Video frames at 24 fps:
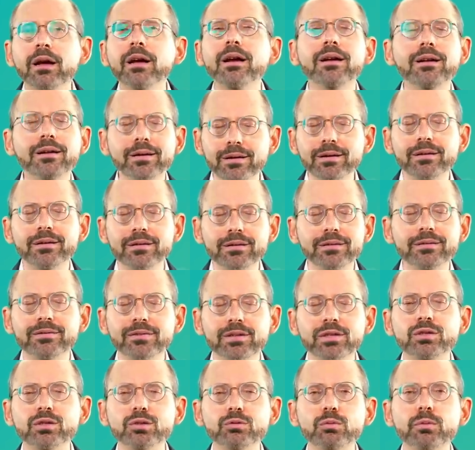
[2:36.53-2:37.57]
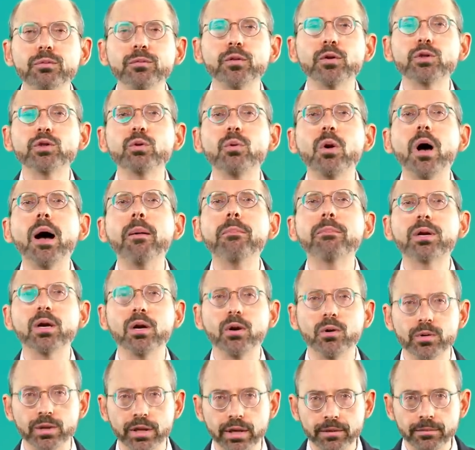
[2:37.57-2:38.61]
Uh, this is referred to
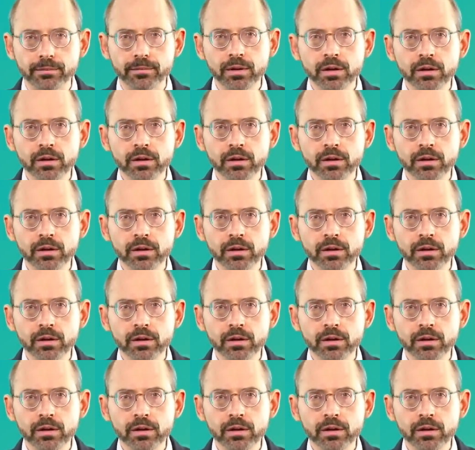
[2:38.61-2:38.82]
upcoding.